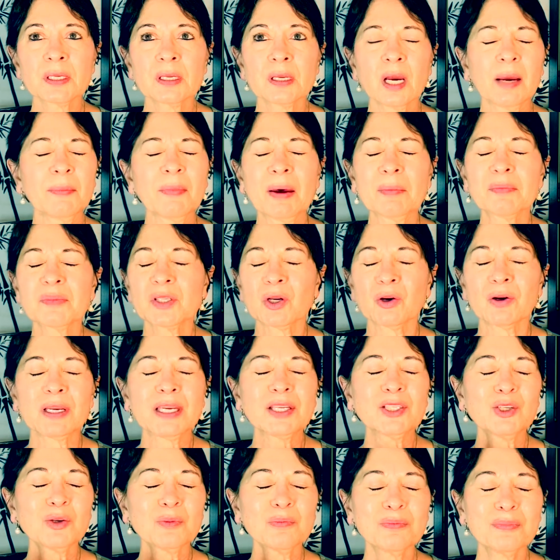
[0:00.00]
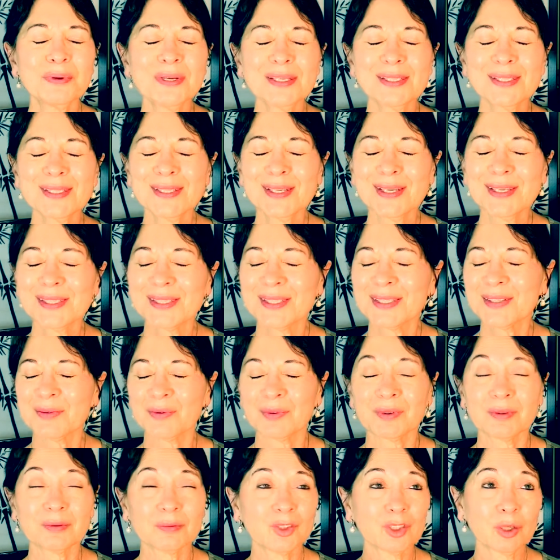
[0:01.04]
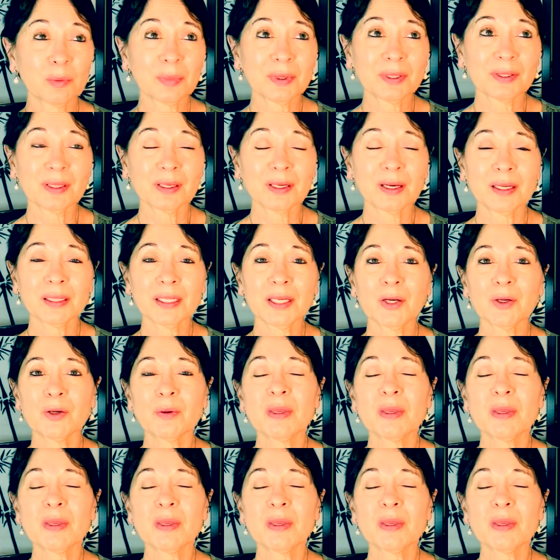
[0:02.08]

I'm, um, I'm sorry, in your business, jumping the gun here,